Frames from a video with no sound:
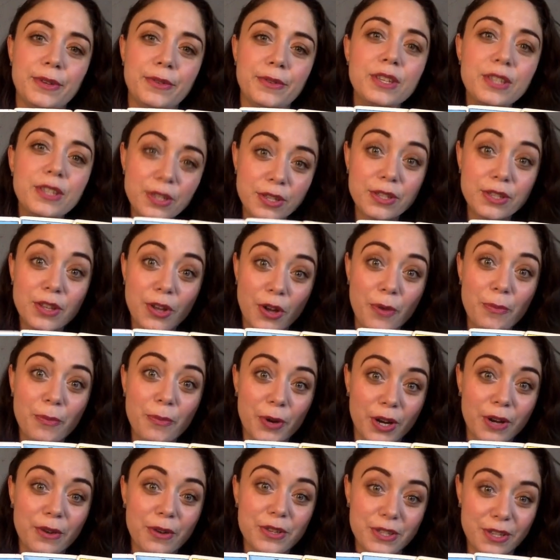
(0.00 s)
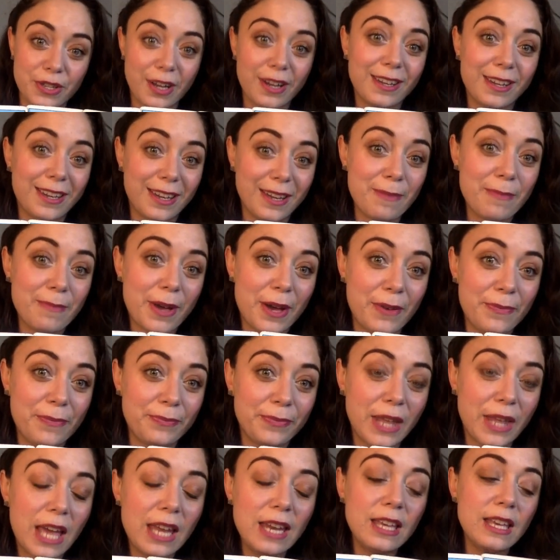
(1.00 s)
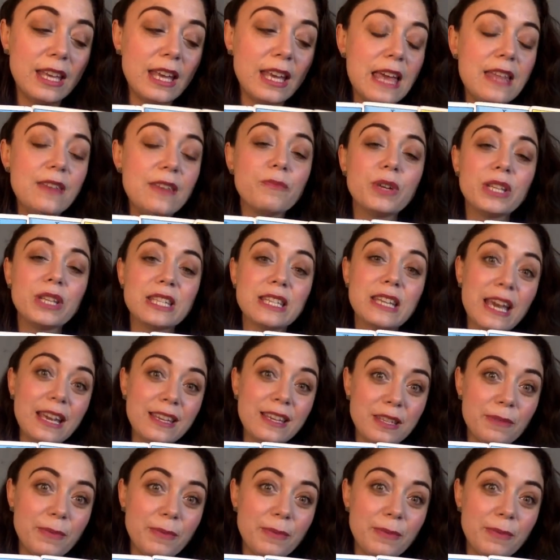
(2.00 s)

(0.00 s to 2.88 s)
this is the homework I was talking about. And it, and what's nice